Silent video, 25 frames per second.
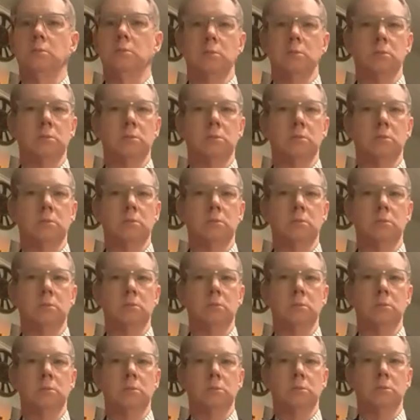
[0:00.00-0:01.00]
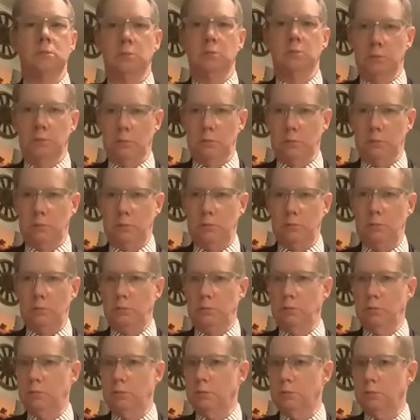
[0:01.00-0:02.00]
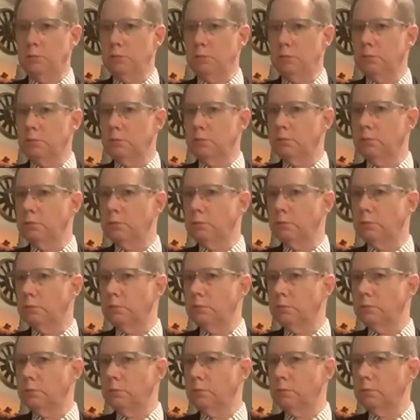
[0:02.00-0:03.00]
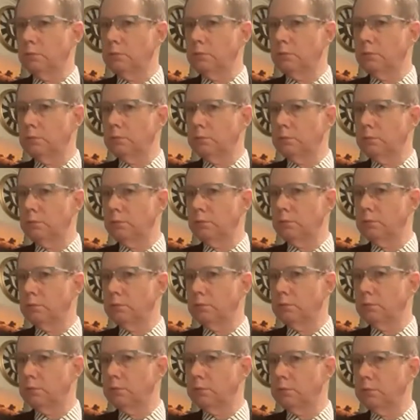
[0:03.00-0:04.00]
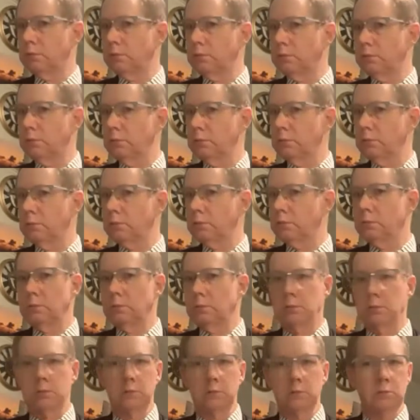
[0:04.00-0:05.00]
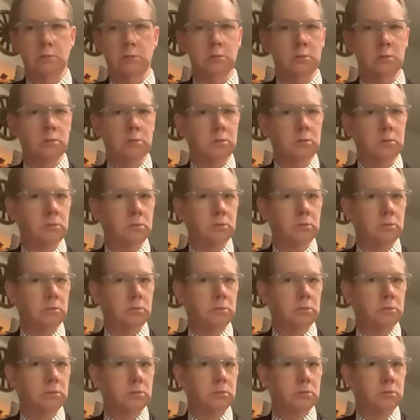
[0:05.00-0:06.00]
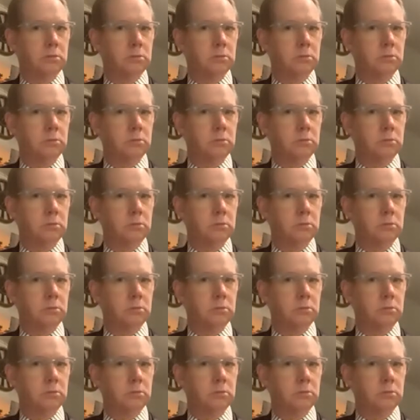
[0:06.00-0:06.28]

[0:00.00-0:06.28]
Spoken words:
No words are spoken by the person on screen.